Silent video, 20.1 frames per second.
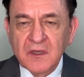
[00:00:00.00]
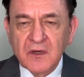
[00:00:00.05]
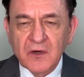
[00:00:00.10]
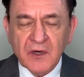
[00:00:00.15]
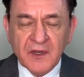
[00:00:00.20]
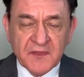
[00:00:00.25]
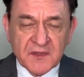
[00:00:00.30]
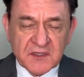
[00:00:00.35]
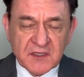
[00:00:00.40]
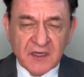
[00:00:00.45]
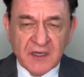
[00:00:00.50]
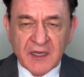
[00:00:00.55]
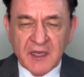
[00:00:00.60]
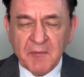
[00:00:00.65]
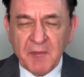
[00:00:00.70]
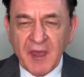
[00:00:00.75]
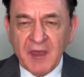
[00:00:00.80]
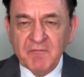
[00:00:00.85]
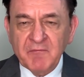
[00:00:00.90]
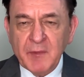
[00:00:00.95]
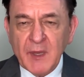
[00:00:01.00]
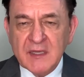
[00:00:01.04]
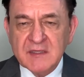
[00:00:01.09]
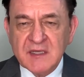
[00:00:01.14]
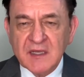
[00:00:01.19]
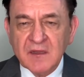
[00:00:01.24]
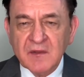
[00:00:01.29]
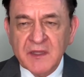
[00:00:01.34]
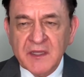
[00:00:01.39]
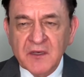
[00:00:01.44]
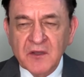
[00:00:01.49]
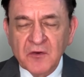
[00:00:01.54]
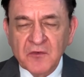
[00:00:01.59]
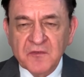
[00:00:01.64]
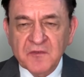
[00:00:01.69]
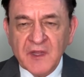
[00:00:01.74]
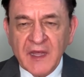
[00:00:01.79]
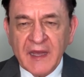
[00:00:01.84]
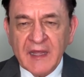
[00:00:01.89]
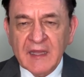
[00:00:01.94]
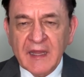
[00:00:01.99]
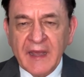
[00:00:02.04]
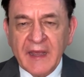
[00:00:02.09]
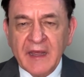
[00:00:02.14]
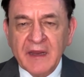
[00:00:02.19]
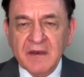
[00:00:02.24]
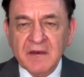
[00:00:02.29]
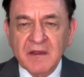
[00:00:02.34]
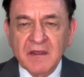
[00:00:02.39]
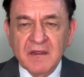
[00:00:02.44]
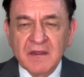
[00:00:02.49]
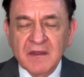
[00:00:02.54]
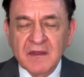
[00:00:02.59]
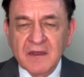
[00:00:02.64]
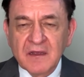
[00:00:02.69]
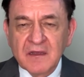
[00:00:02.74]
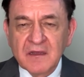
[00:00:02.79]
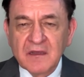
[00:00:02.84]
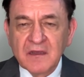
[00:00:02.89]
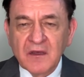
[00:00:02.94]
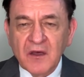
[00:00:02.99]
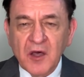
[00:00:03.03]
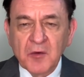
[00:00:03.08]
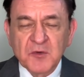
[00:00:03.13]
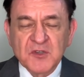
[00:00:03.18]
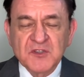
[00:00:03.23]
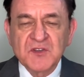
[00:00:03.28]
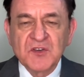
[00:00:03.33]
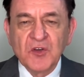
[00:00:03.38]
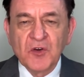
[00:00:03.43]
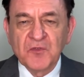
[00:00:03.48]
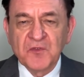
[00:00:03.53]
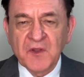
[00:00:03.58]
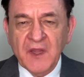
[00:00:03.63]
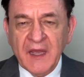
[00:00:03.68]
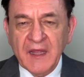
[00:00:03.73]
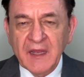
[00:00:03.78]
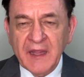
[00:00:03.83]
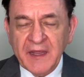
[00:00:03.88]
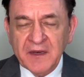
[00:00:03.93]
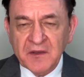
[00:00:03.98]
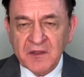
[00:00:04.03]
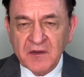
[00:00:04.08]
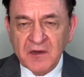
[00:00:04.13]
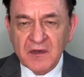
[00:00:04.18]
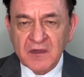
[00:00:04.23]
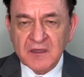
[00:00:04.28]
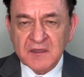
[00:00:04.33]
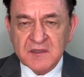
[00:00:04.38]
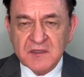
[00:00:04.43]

at the time, had basically no flat land, almost no flat land at all.